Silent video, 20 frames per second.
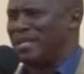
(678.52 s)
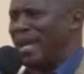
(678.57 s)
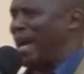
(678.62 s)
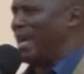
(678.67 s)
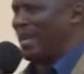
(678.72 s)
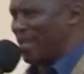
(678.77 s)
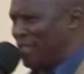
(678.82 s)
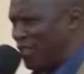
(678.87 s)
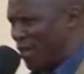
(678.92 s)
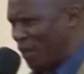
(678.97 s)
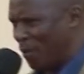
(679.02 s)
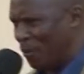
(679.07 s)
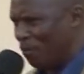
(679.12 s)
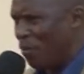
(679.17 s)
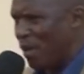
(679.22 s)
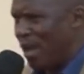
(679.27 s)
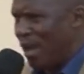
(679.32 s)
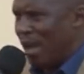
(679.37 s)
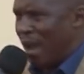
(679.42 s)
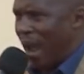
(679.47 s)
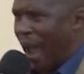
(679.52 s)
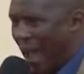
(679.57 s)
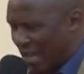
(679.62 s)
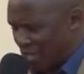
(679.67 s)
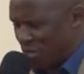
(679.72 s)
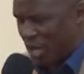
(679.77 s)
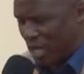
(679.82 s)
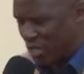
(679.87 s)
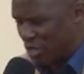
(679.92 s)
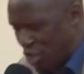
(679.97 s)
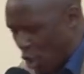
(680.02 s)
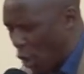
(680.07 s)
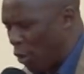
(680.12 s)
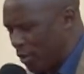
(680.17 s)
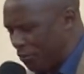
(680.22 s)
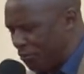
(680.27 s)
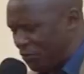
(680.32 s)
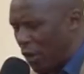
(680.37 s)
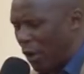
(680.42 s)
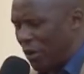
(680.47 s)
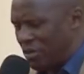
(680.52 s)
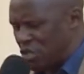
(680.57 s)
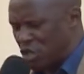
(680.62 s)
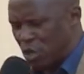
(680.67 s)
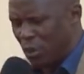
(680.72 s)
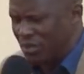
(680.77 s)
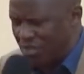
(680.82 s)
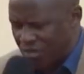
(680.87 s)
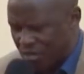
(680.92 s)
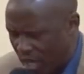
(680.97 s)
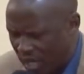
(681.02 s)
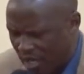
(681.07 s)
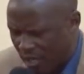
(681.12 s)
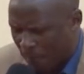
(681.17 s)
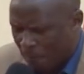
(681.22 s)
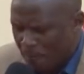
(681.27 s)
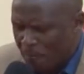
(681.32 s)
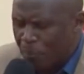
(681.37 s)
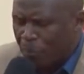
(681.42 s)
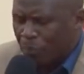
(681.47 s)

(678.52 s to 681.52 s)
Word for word: narrative. As the story flows, you see,